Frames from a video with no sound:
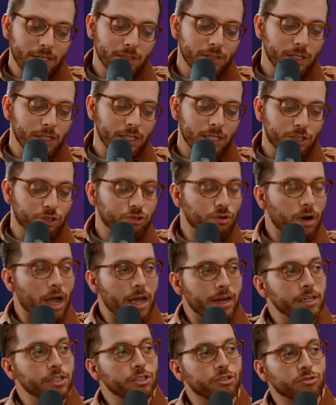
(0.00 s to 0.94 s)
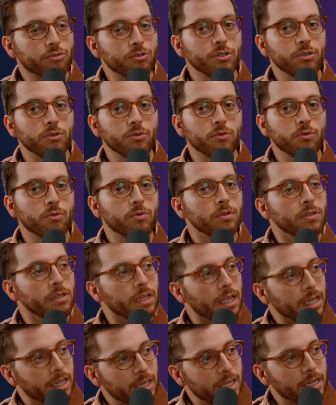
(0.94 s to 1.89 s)
is a tried and true,
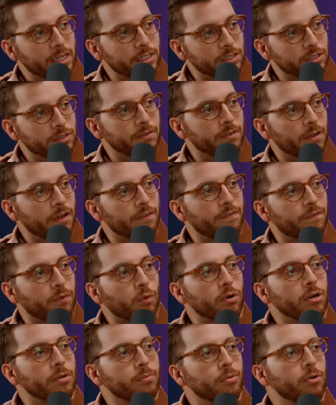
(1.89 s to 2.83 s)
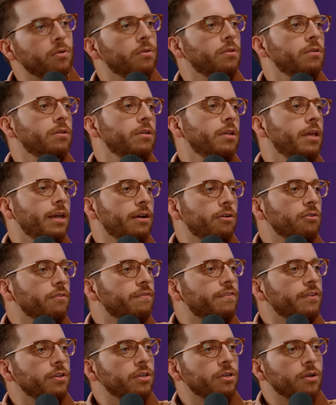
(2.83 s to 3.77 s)
like it is affordable and
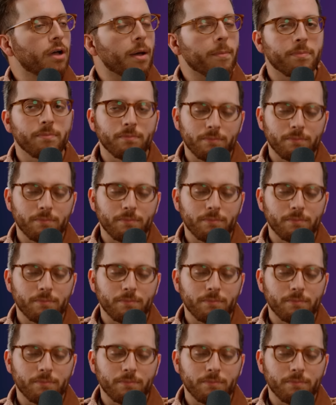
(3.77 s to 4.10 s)
it'll fill you up.